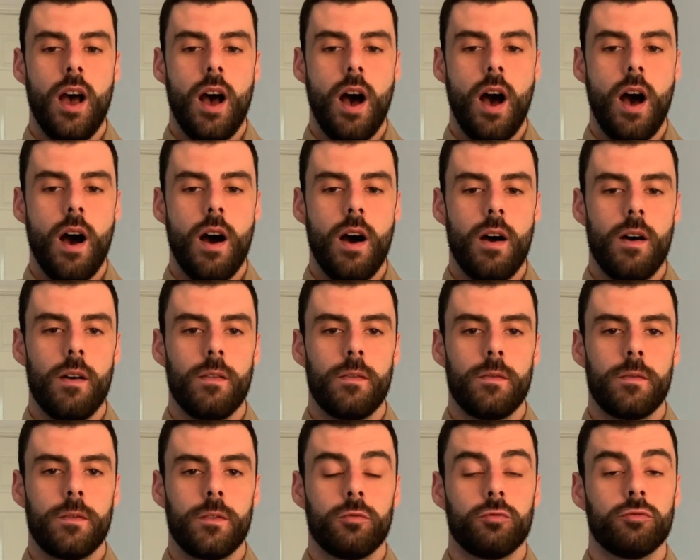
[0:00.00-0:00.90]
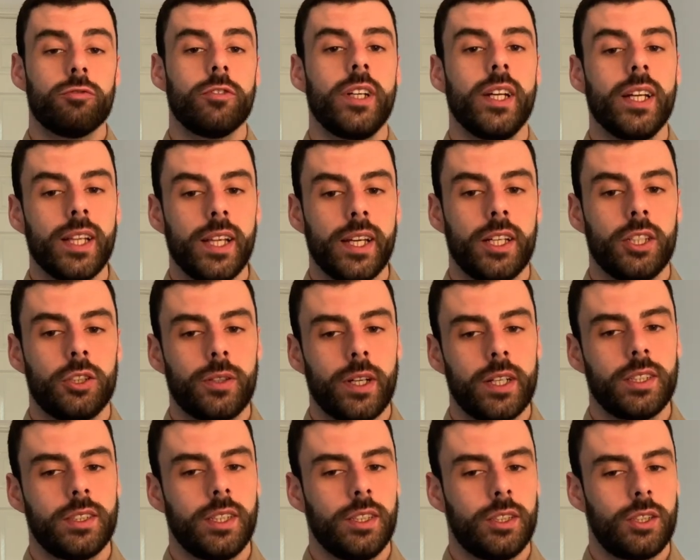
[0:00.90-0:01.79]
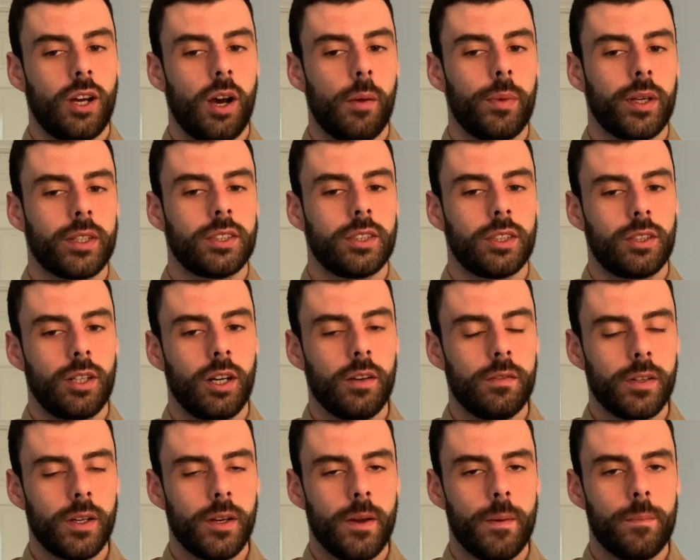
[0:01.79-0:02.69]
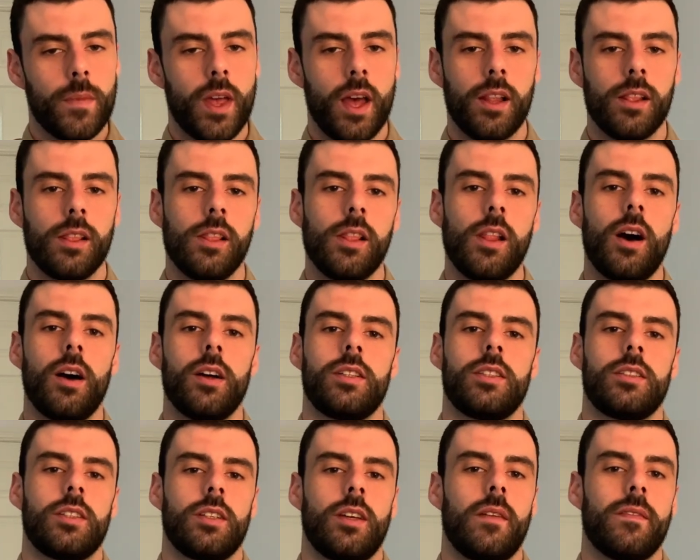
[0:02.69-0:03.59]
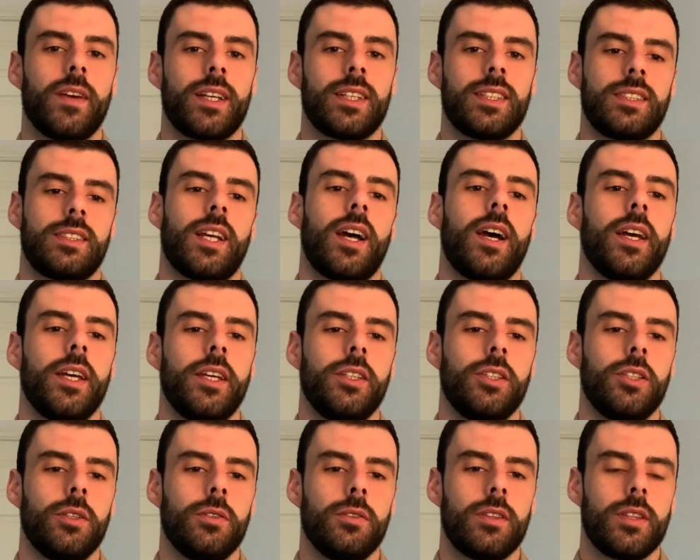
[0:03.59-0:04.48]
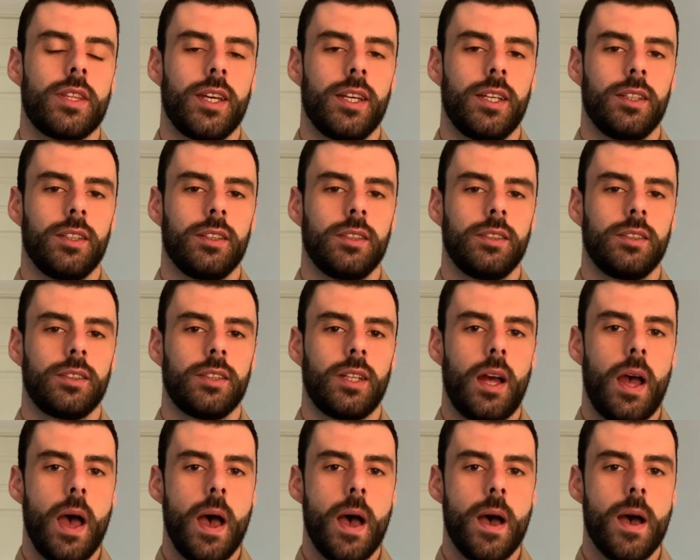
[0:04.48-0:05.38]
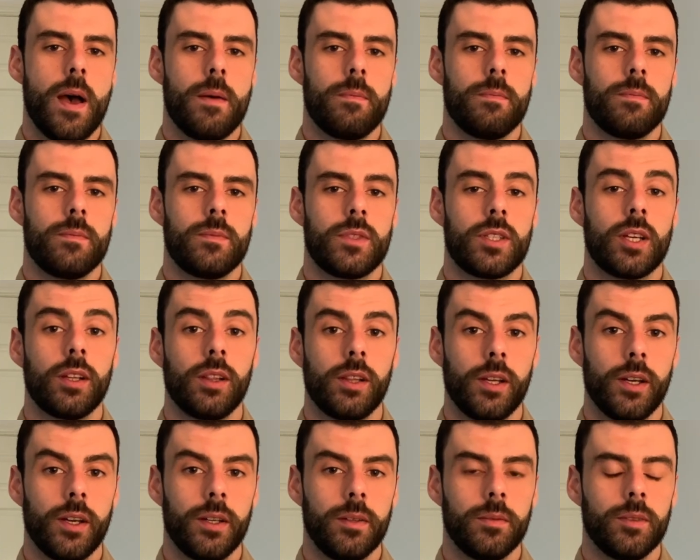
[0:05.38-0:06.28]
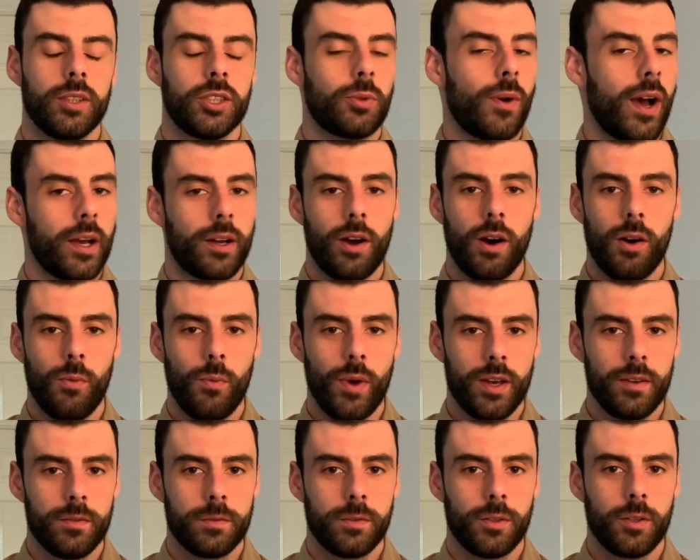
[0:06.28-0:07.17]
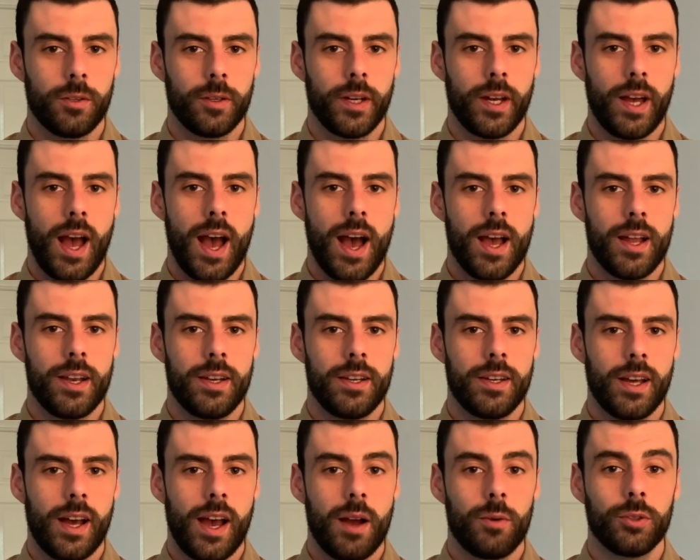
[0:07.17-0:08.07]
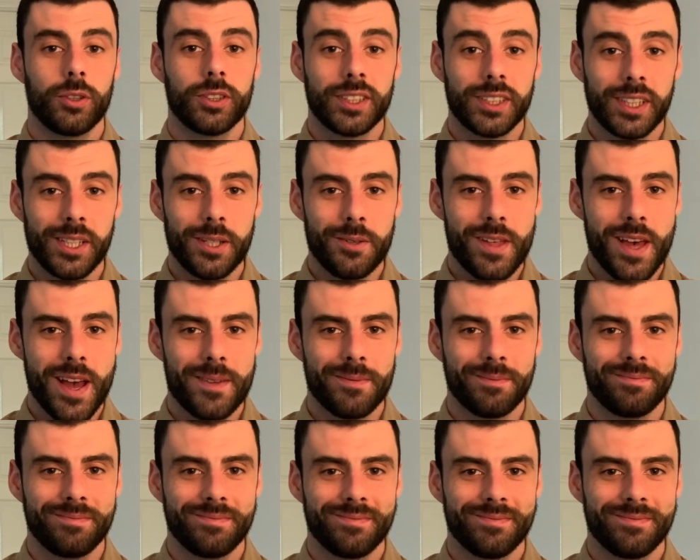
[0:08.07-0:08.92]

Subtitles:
of really interesting topics to cover and lots of exciting new things to learn. So I can't wait for it and I will see you then.